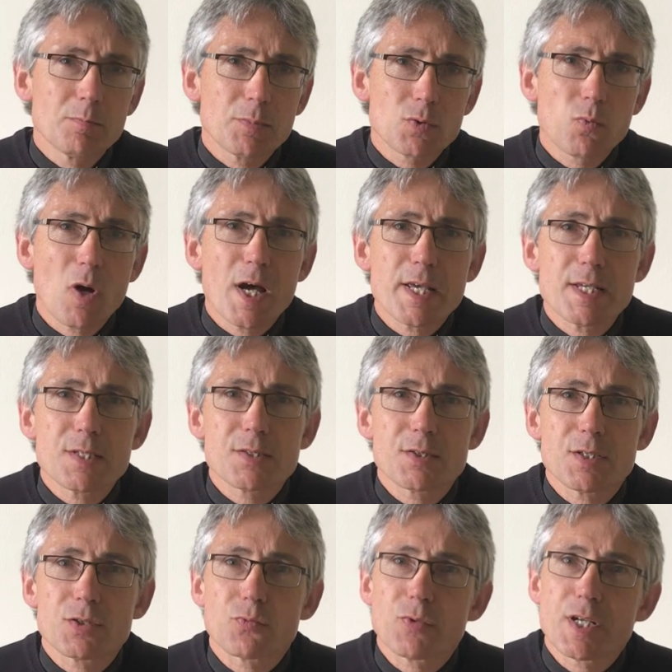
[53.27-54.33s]
But why is
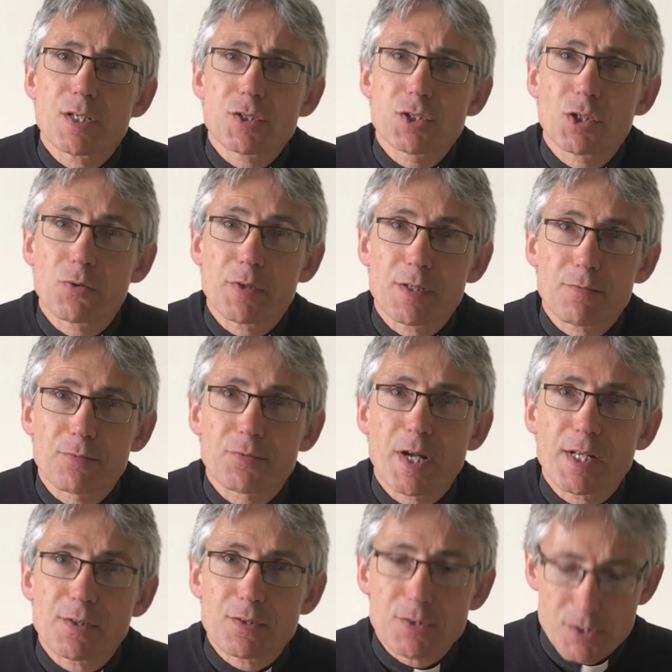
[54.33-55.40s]
this reassuring
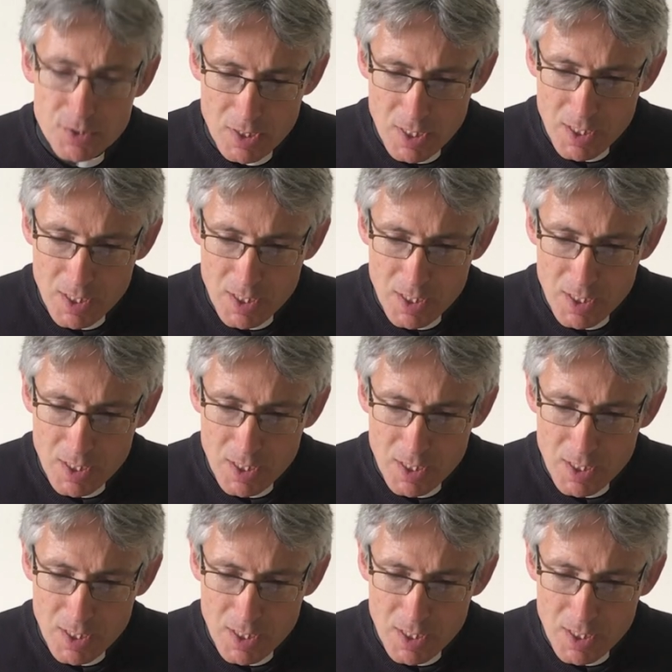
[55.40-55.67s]
friend